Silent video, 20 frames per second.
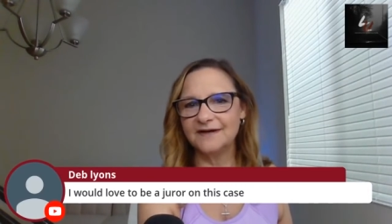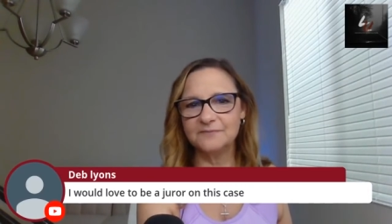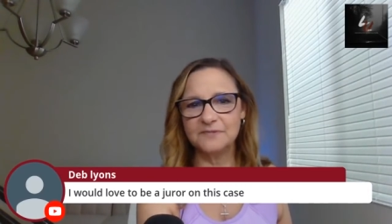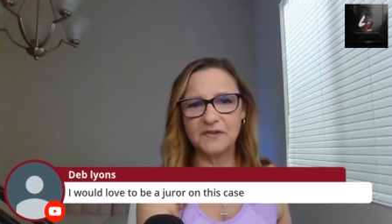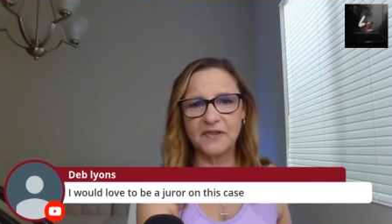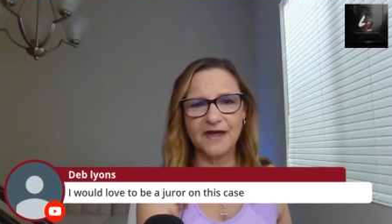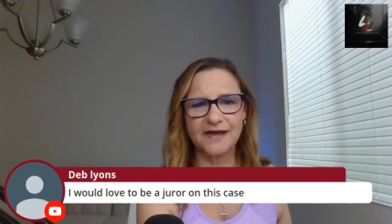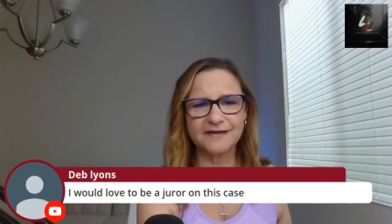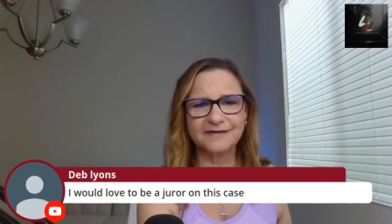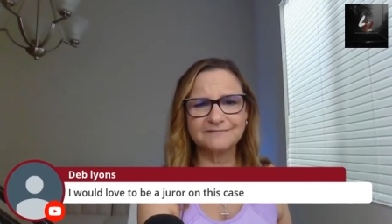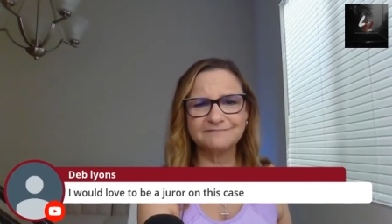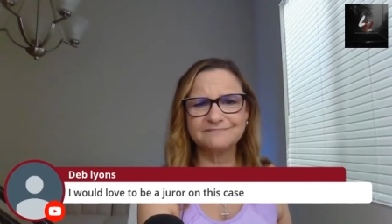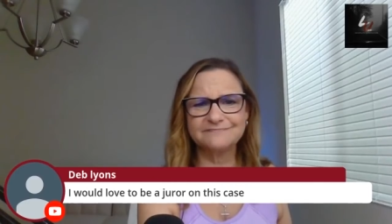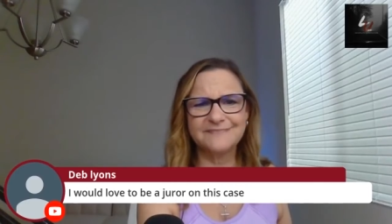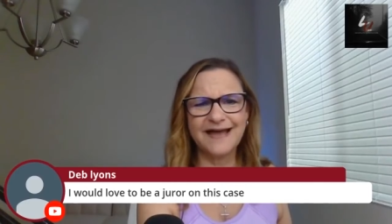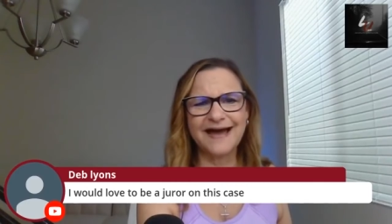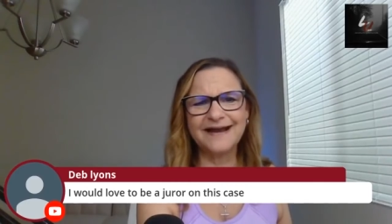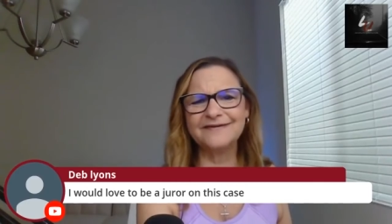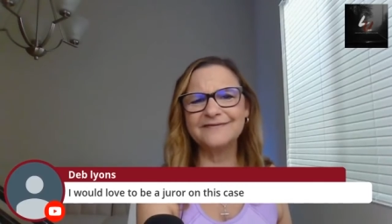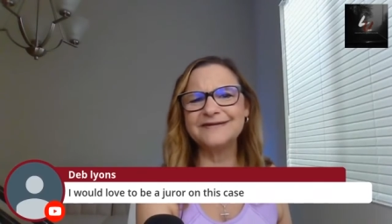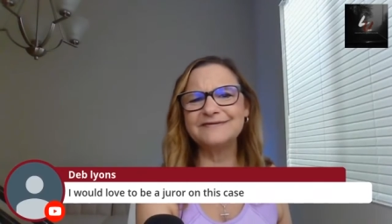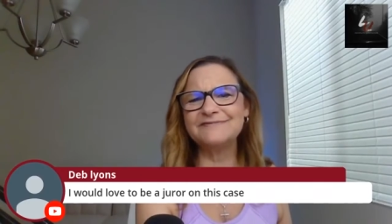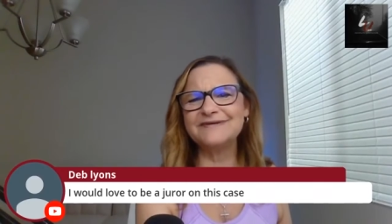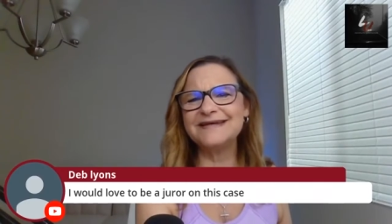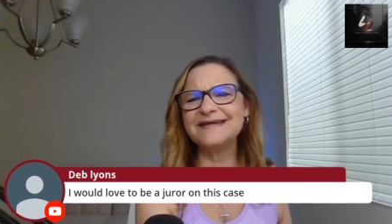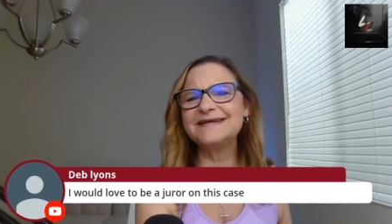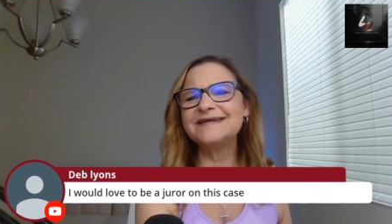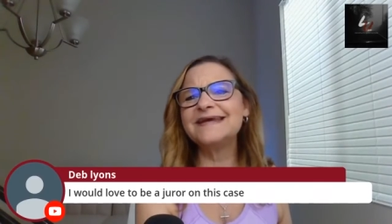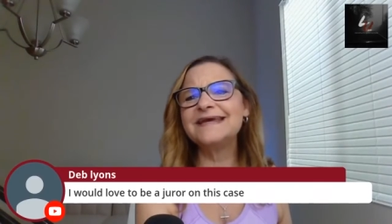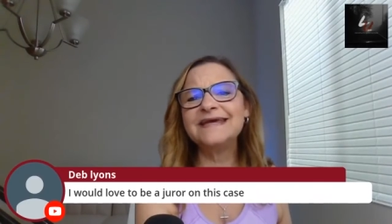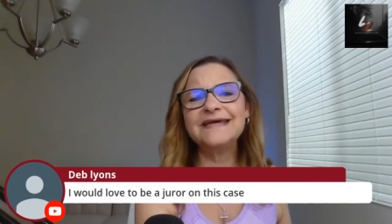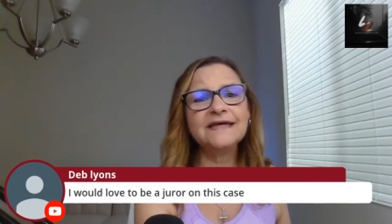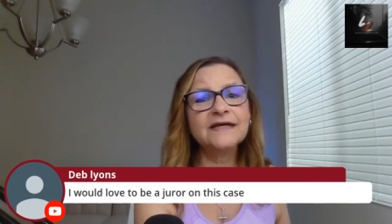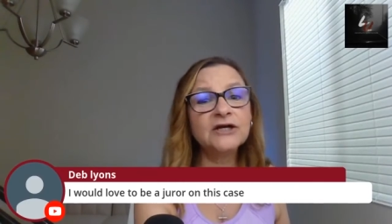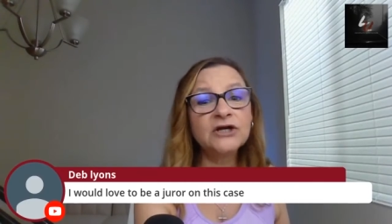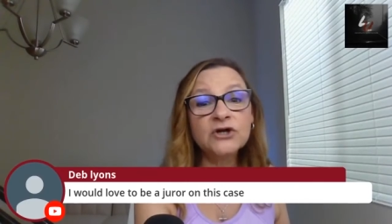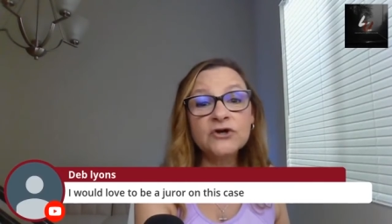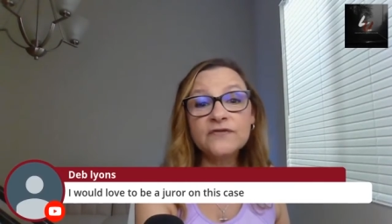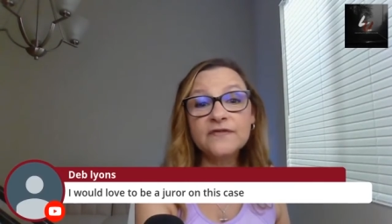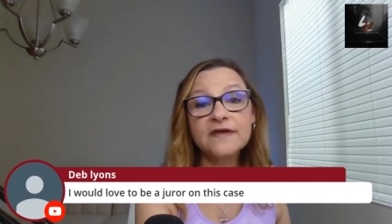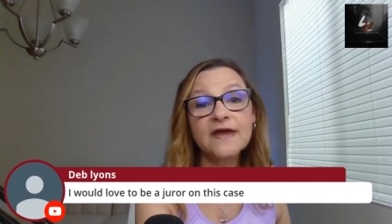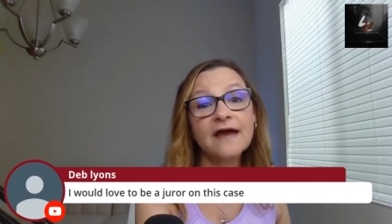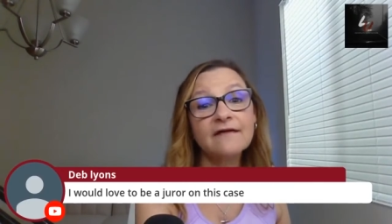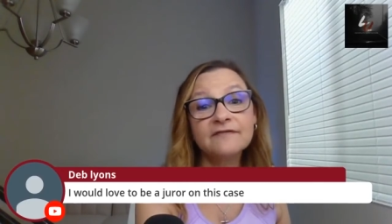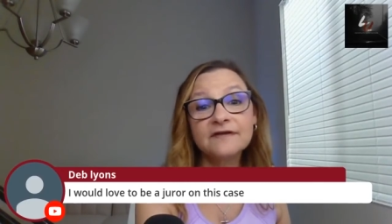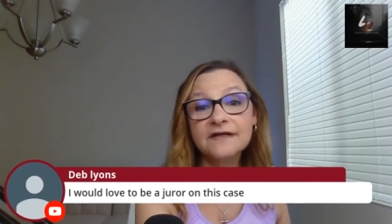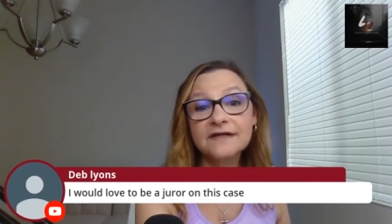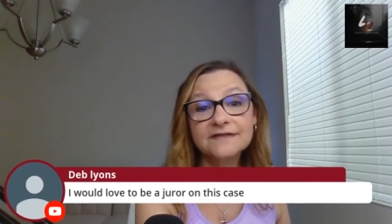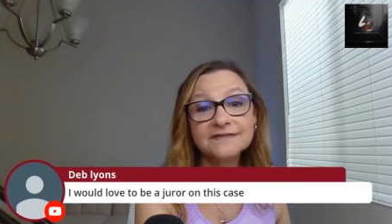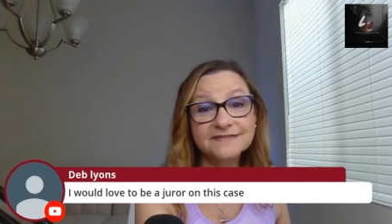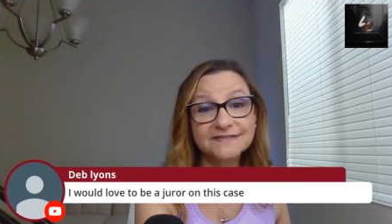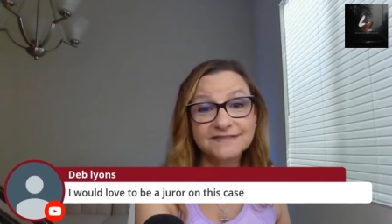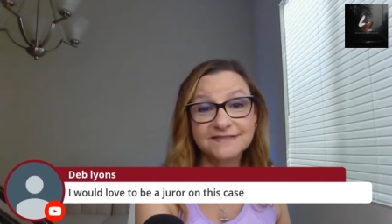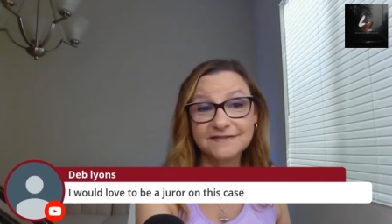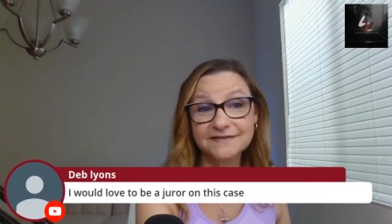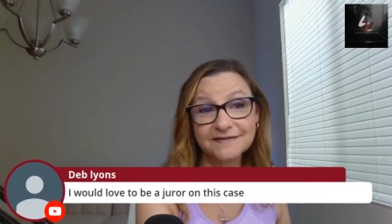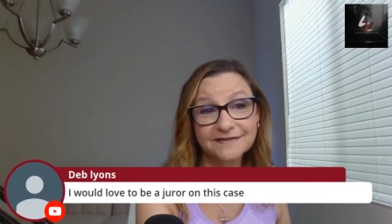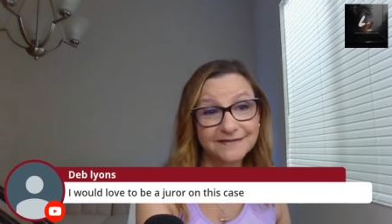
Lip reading: I'd be like, I don't even need to hear the evidence.